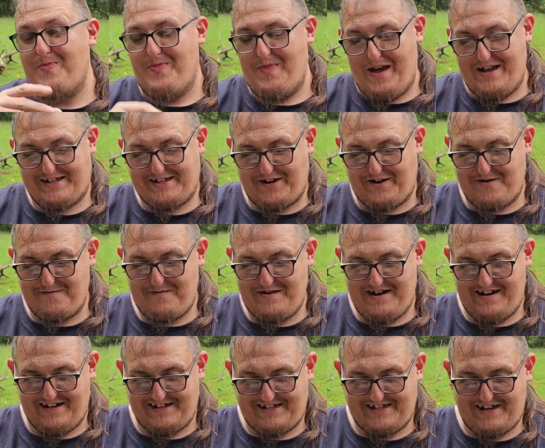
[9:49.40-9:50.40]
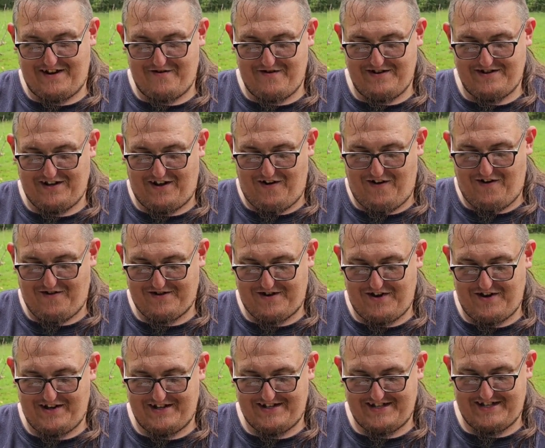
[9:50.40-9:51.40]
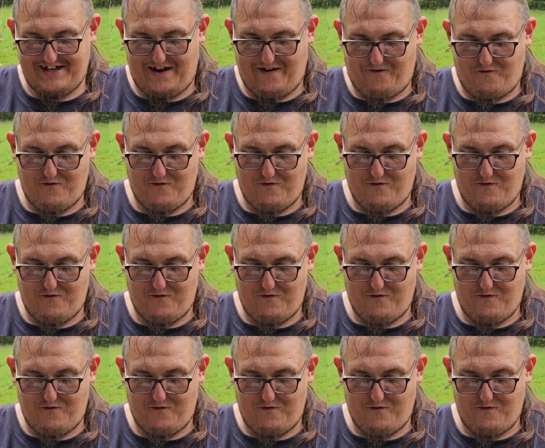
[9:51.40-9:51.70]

that's going to be a series all to itself.